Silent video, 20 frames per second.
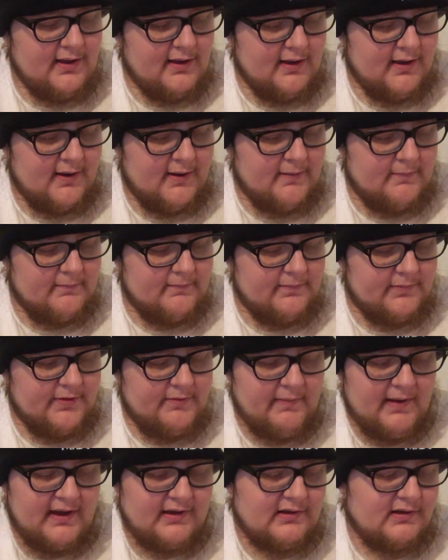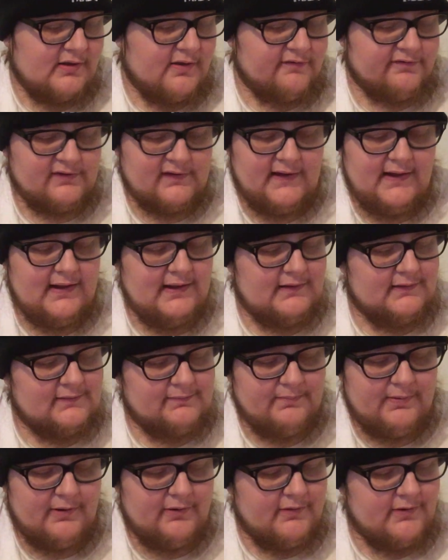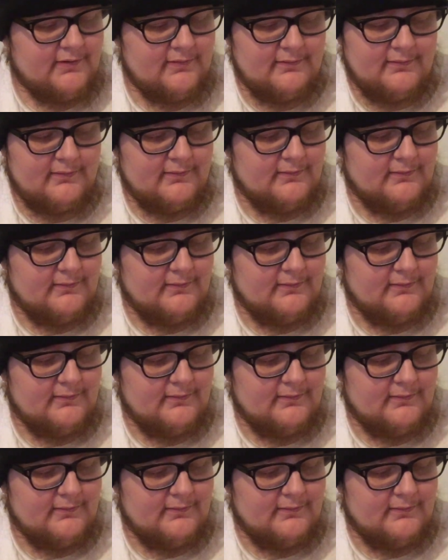Um, the man you love to hate is brilliant.